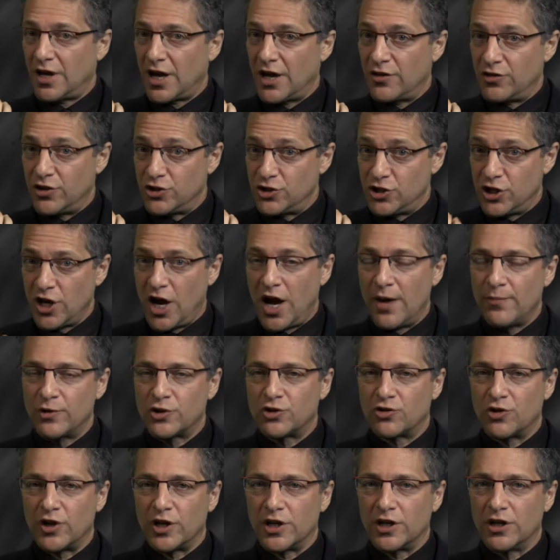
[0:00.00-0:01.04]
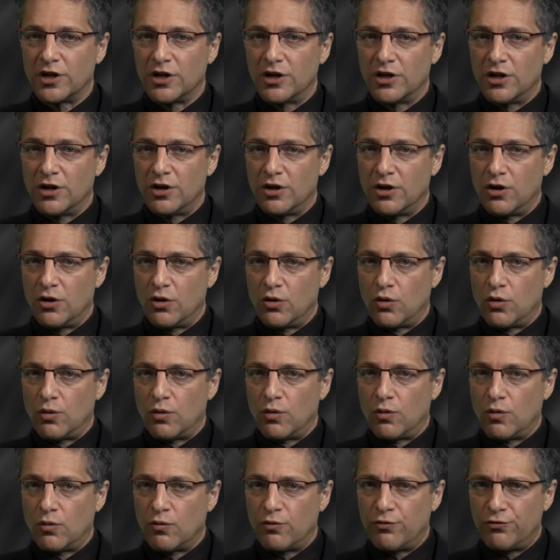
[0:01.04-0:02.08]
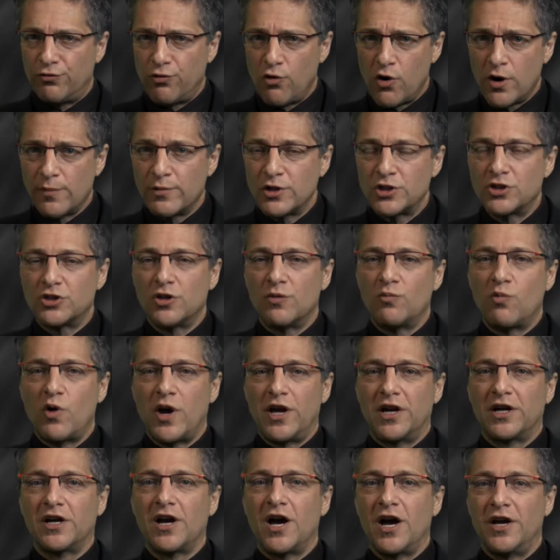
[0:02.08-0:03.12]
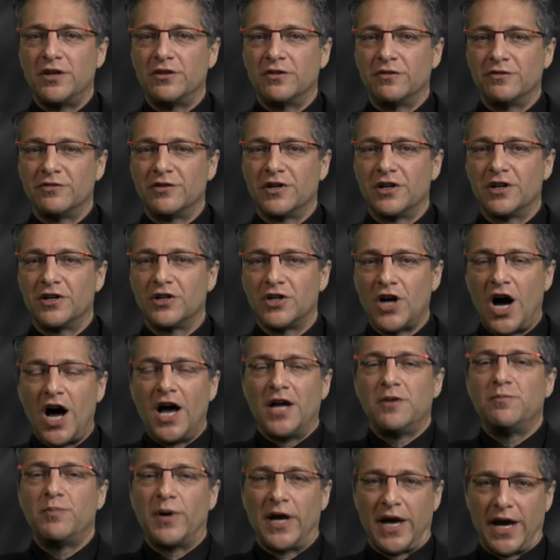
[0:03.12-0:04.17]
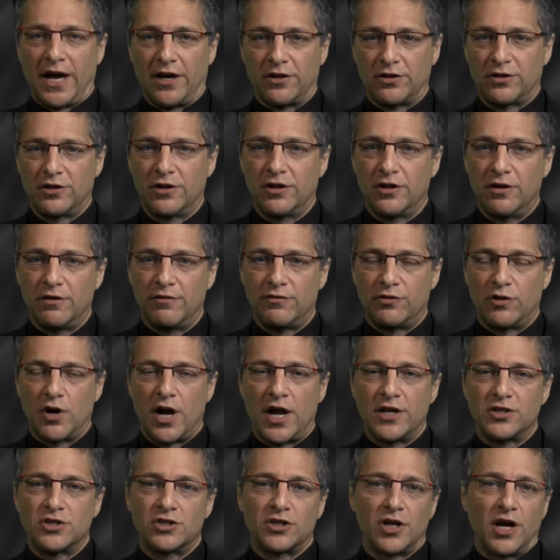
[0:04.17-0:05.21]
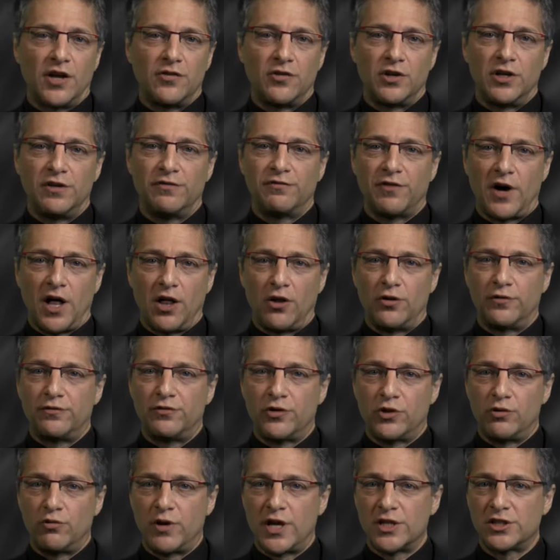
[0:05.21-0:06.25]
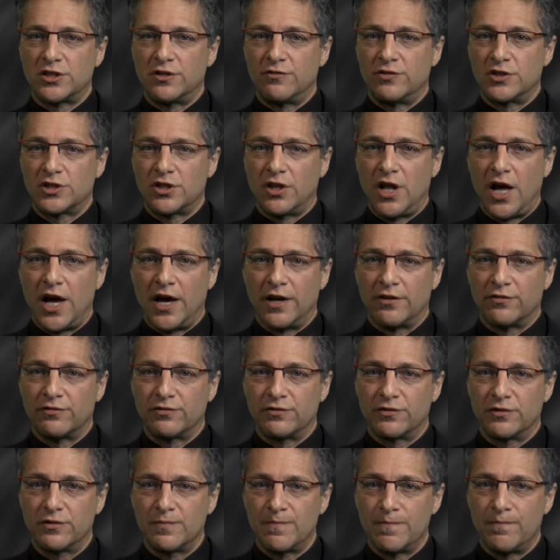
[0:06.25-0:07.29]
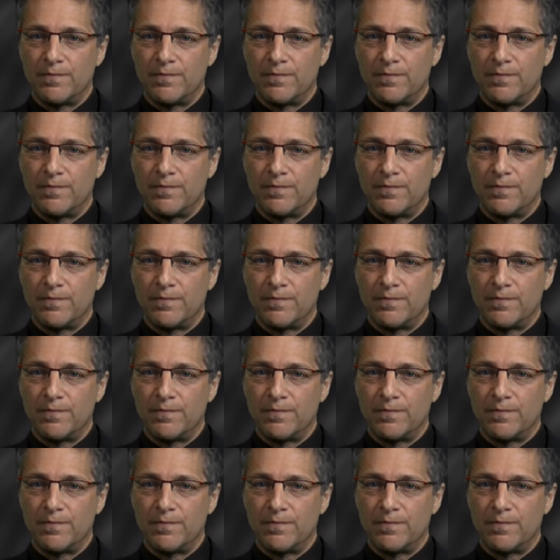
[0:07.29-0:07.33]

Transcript: and the geometry, form in some way a kind of guide path for Einstein that he followed for the rest of his life.